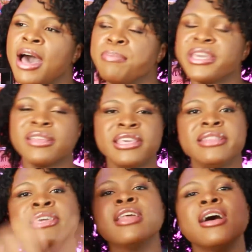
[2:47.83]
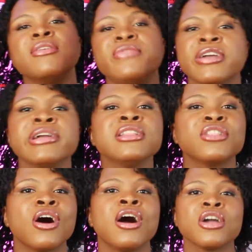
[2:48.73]
because he did a very
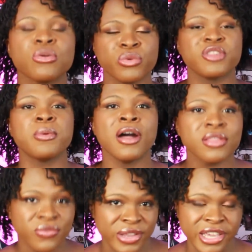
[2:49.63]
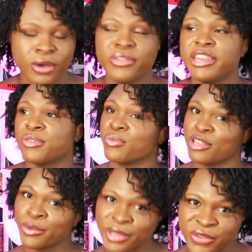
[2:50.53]
long response video that is
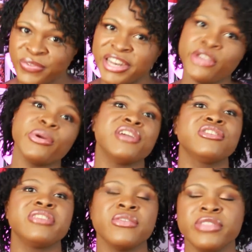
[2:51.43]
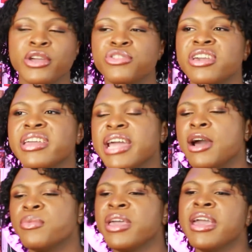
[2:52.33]
really, really funny. You guys should definitely go check it
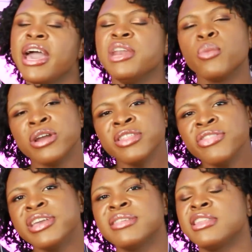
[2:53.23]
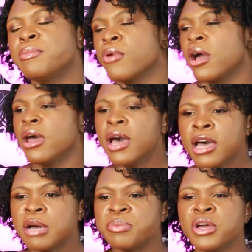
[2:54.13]
out. And one of the things that he brought
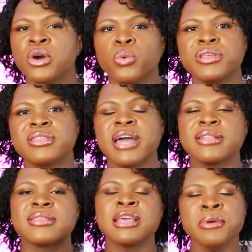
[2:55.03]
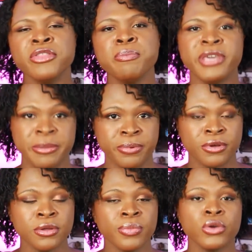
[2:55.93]
up was that some of the
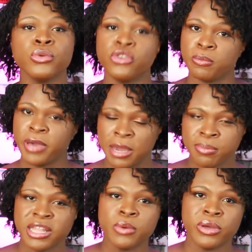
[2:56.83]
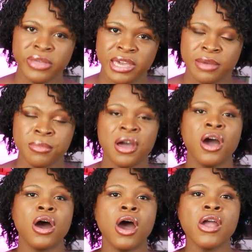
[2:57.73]
people who do pet play with him
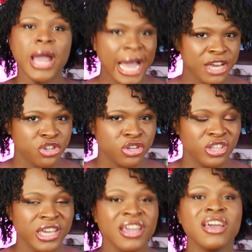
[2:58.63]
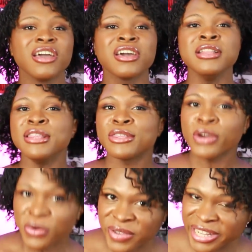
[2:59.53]
are actually
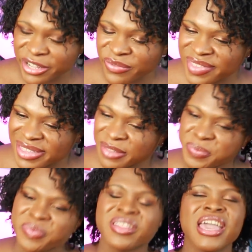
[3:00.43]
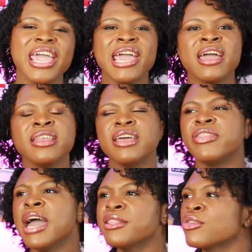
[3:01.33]
conservatives. And
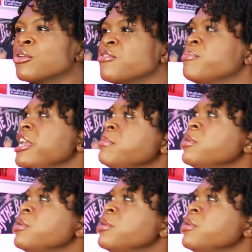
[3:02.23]
that sort of made me